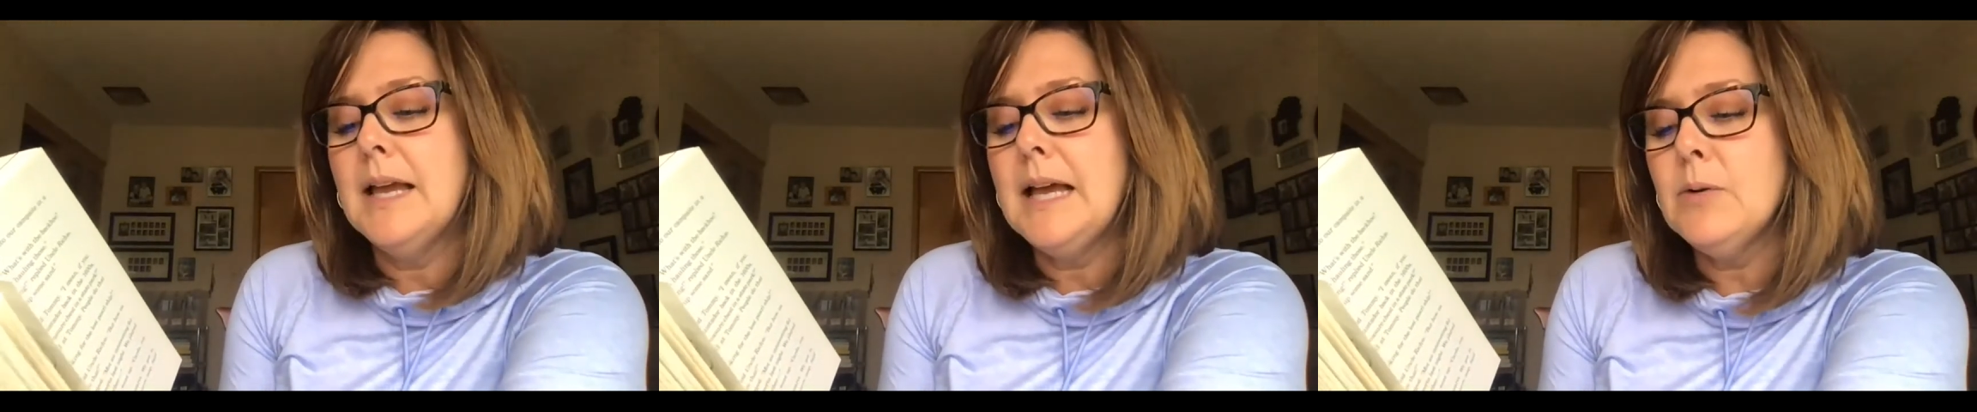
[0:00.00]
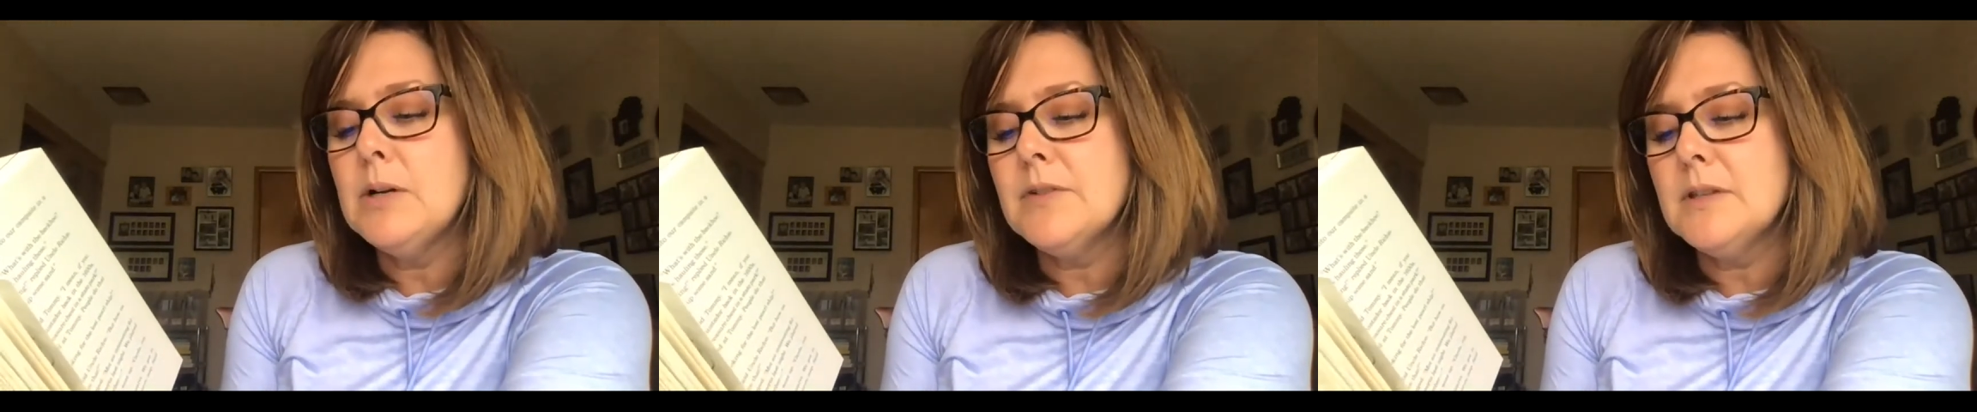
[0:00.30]

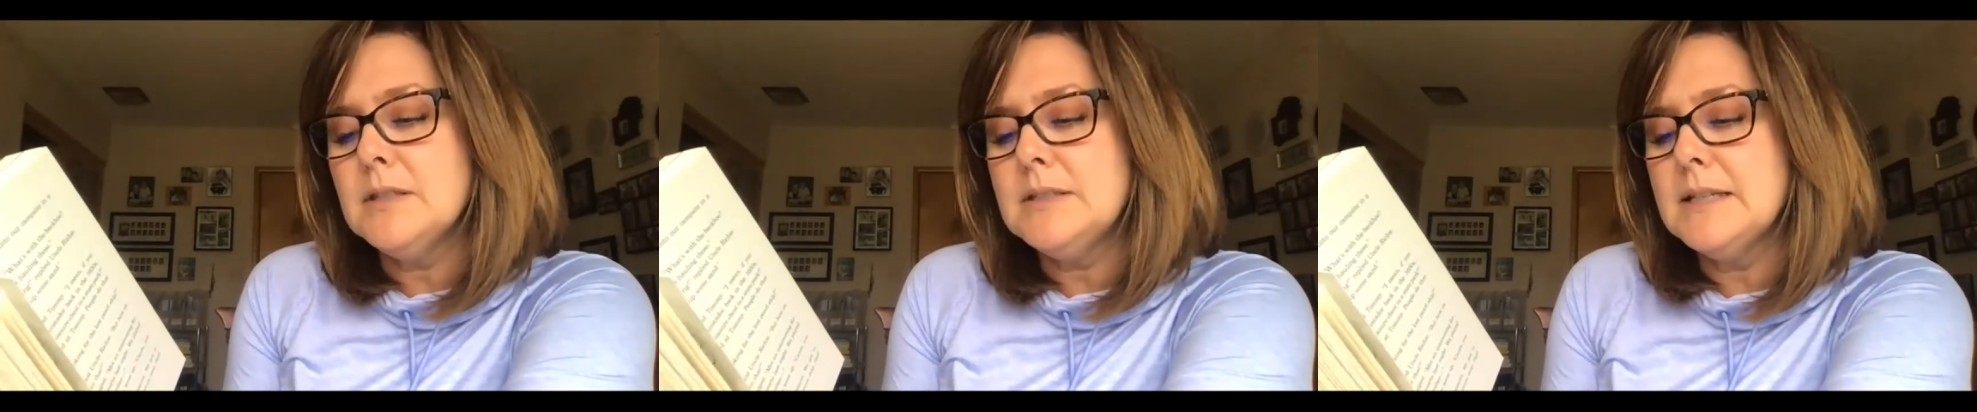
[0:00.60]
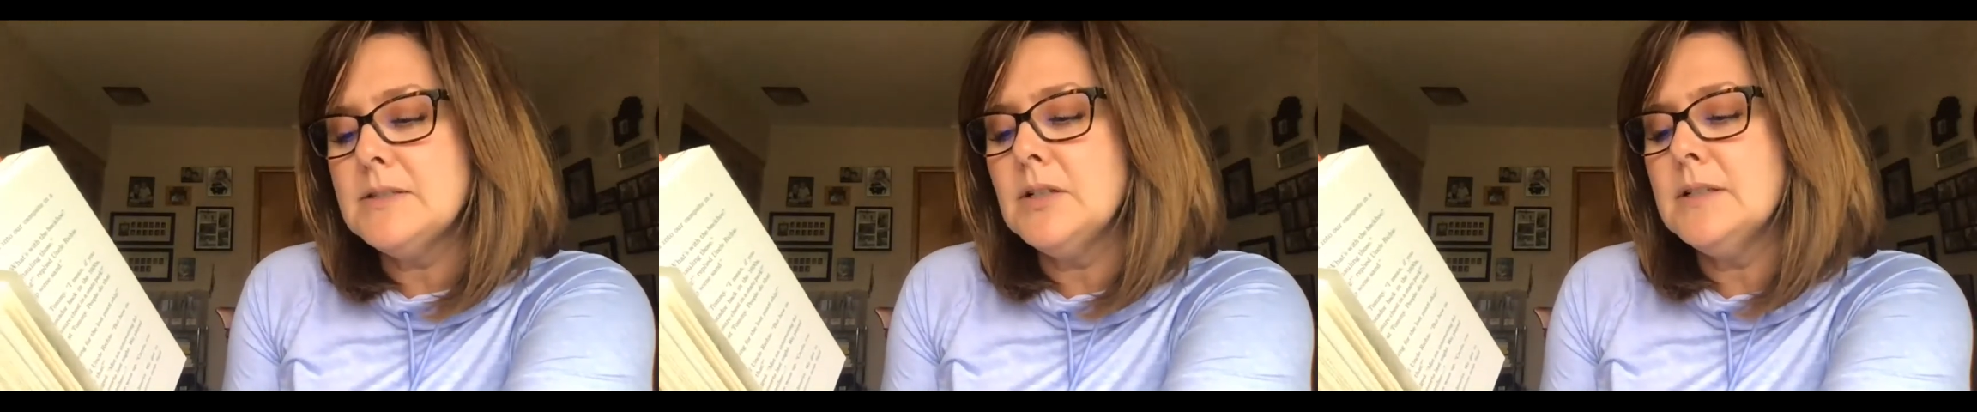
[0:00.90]
However, the
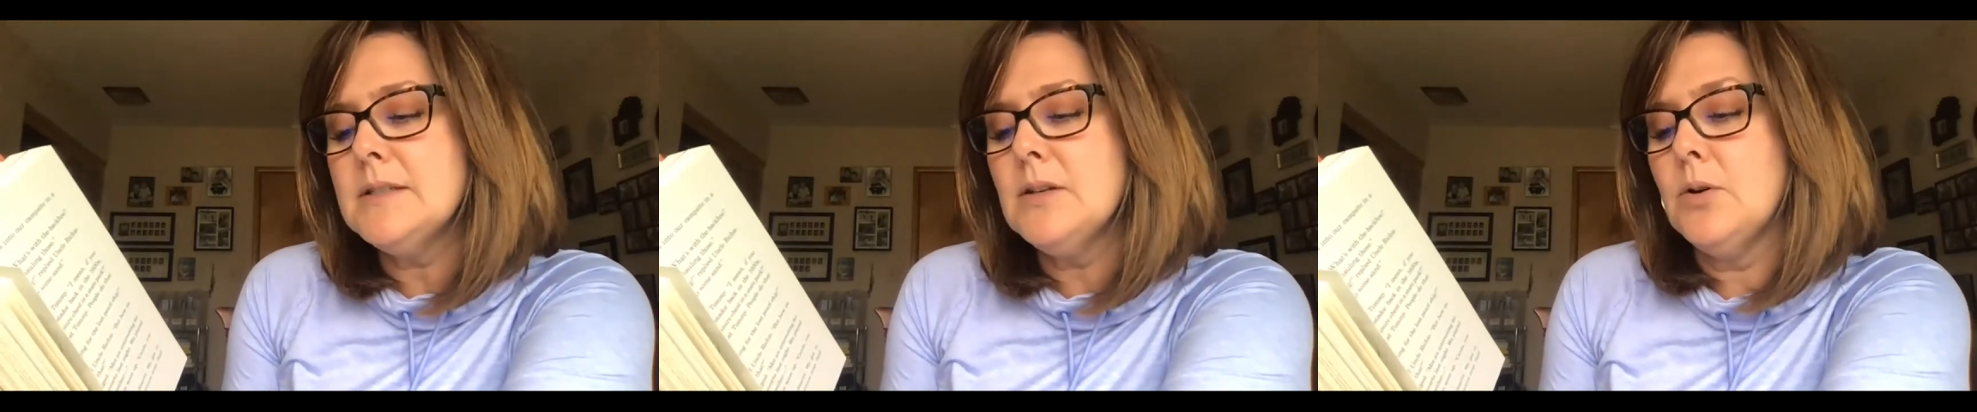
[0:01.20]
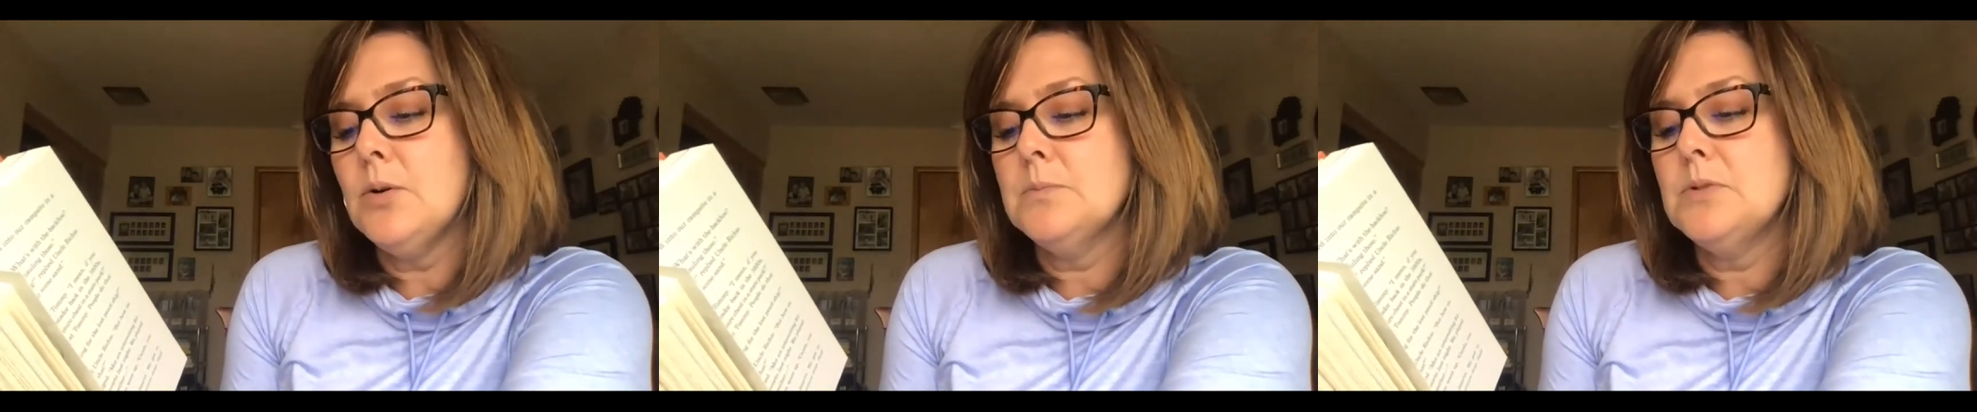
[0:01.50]
desert is a
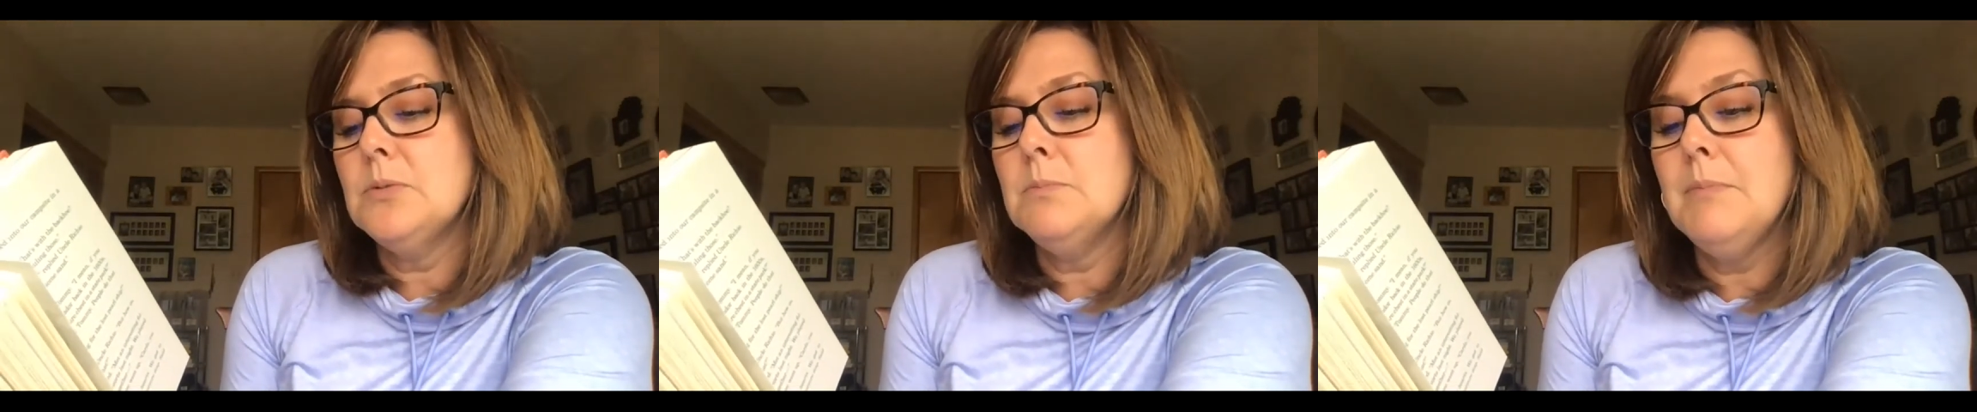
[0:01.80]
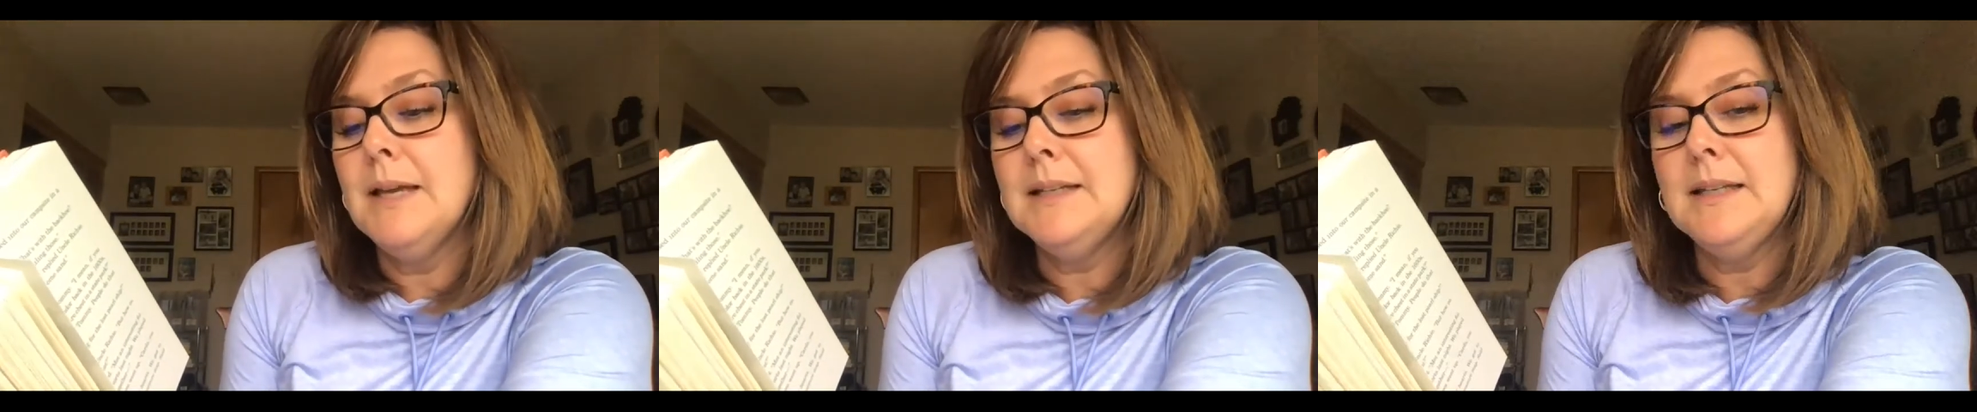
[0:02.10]
home to
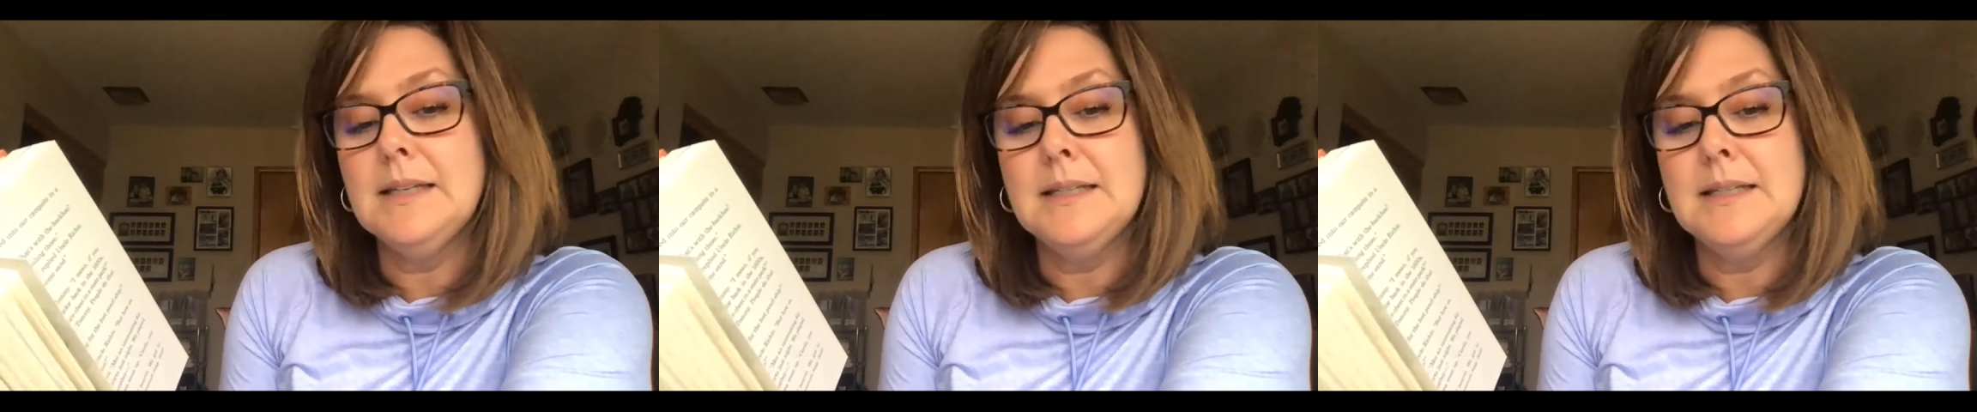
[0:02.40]
many